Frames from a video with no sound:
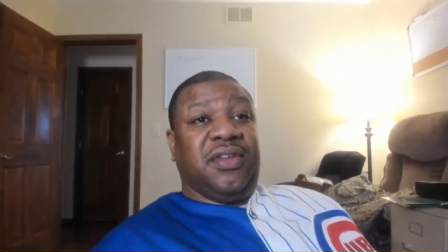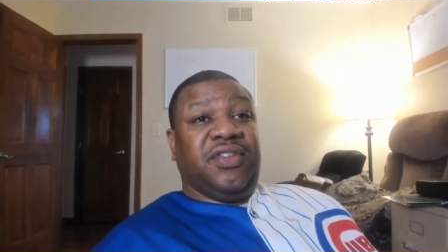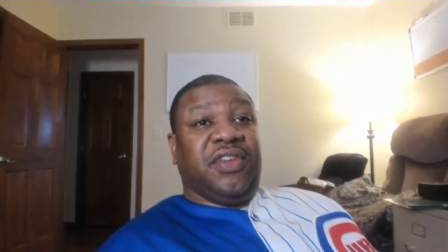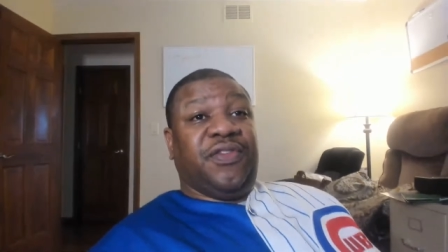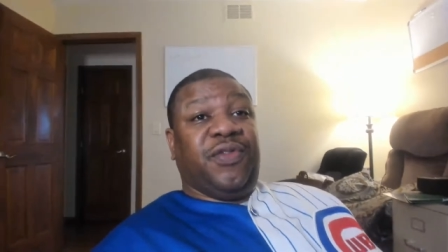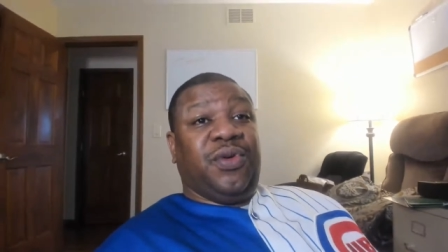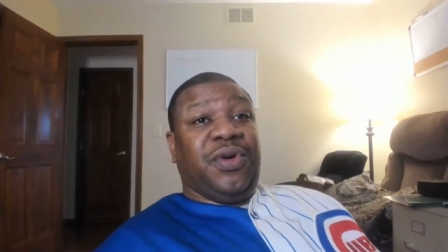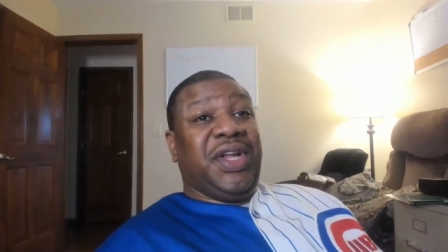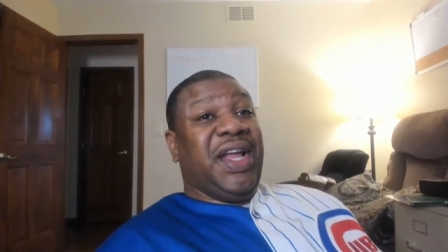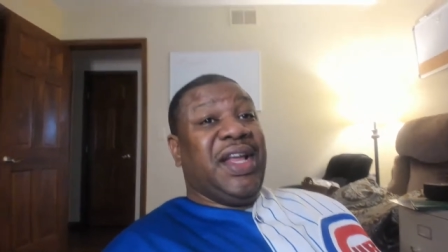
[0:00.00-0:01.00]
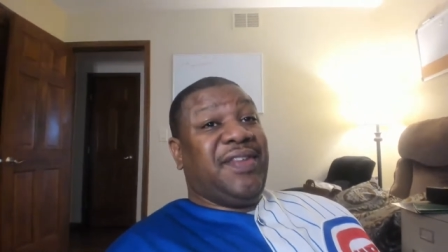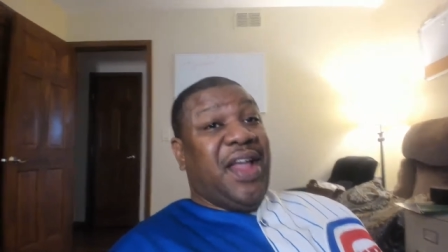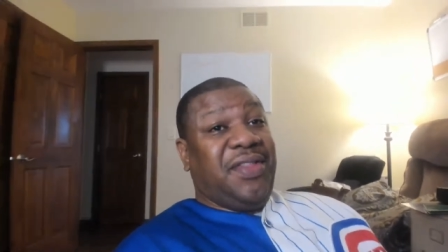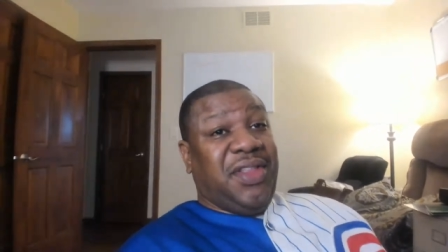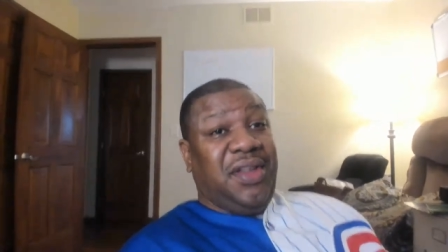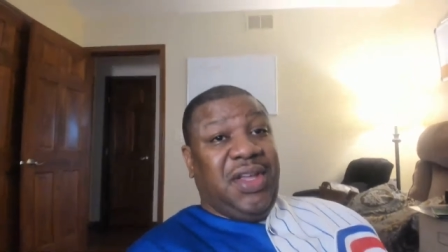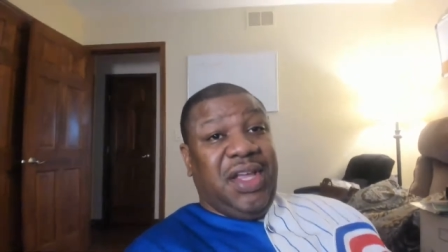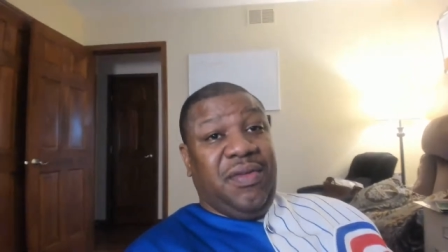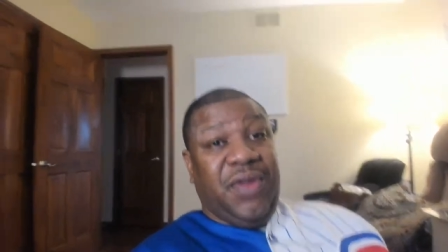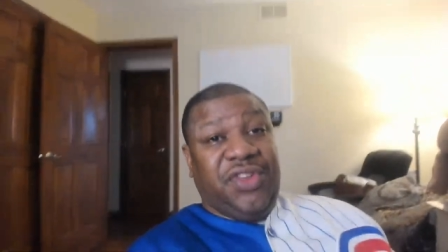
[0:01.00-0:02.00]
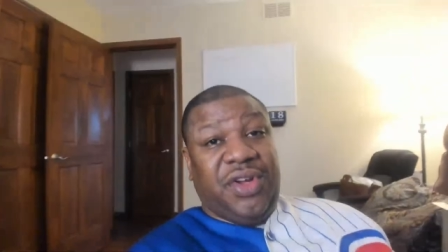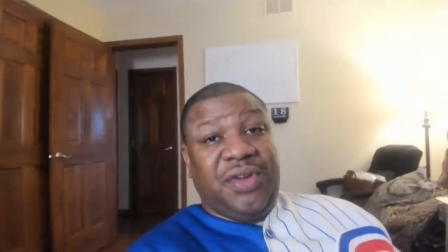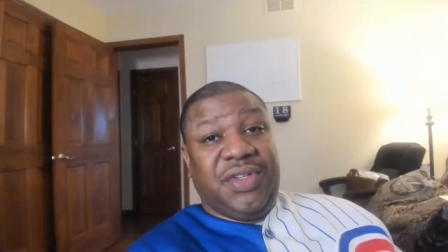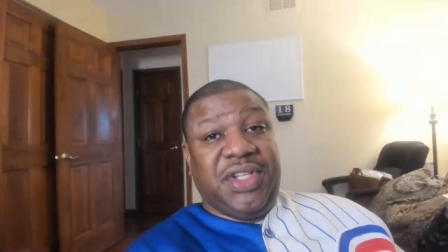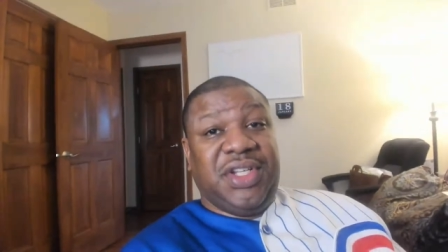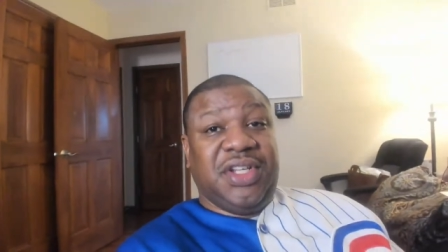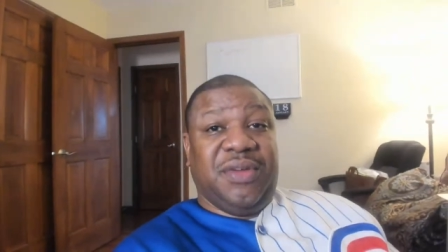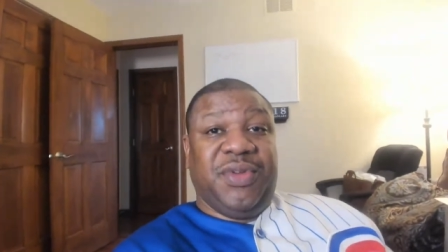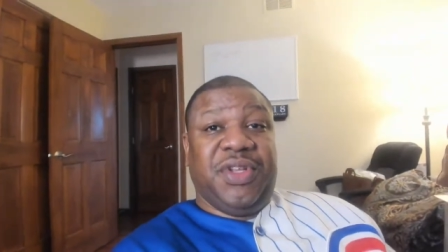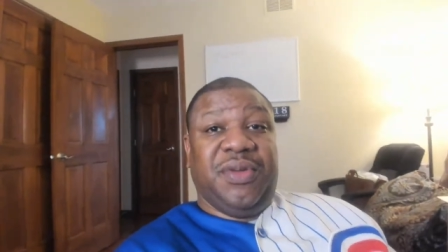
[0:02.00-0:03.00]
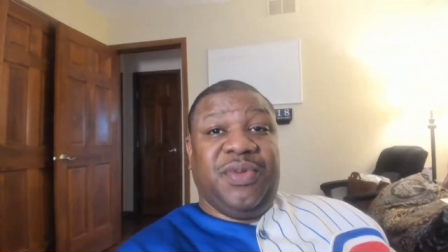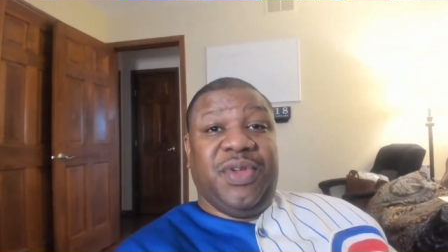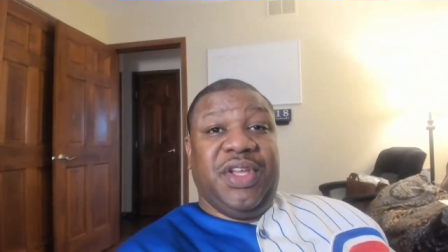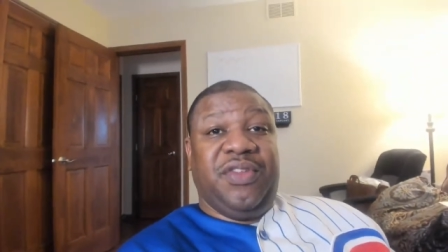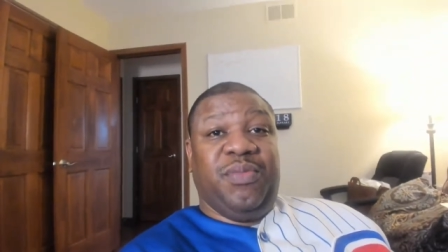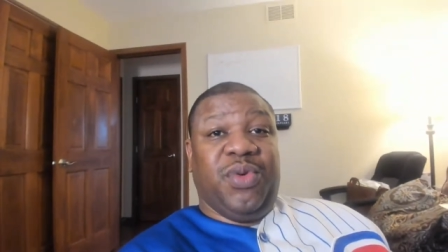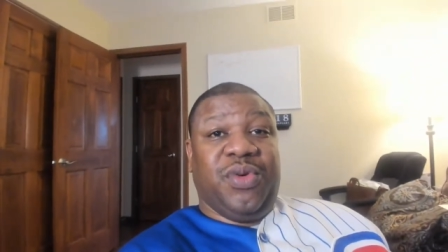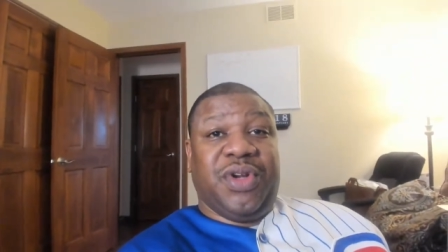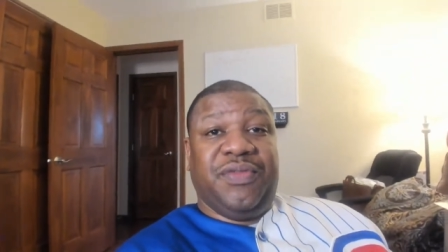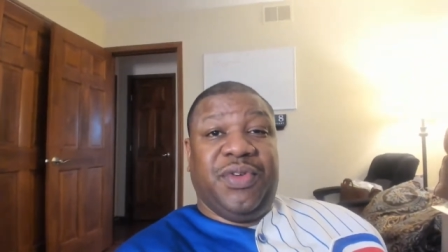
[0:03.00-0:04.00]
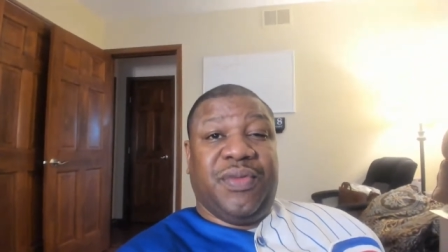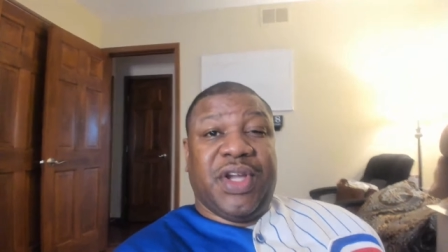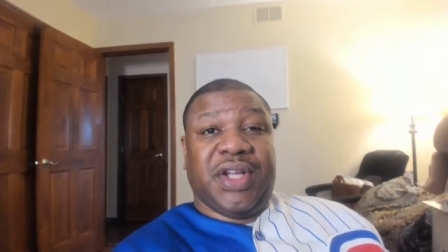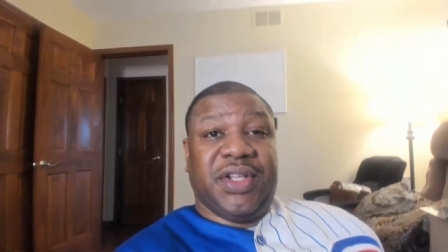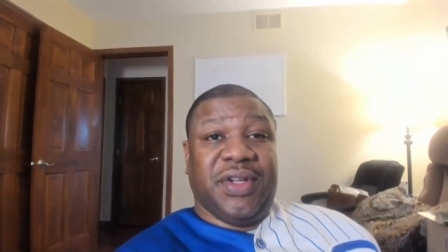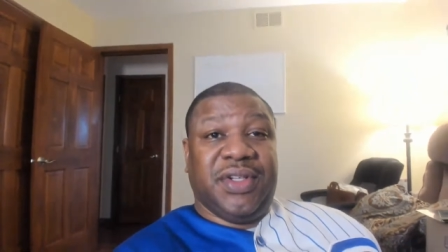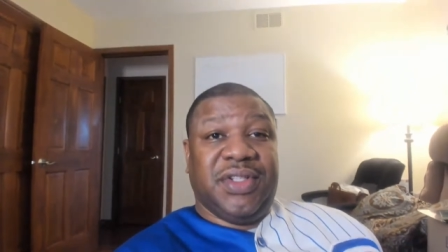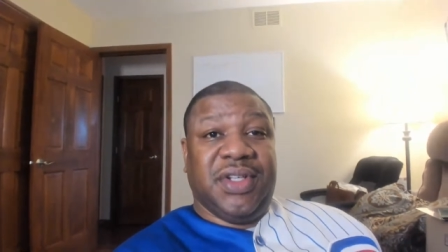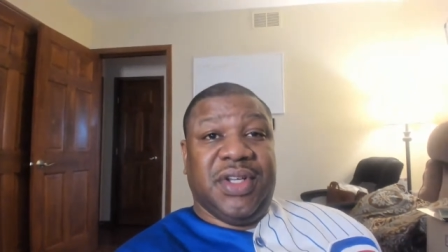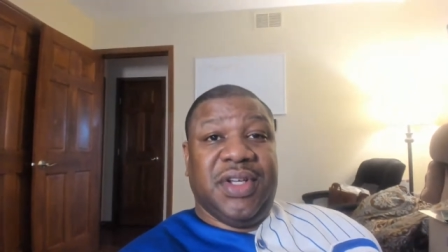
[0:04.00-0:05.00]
Just four days after he returned to the WWE's board of directors,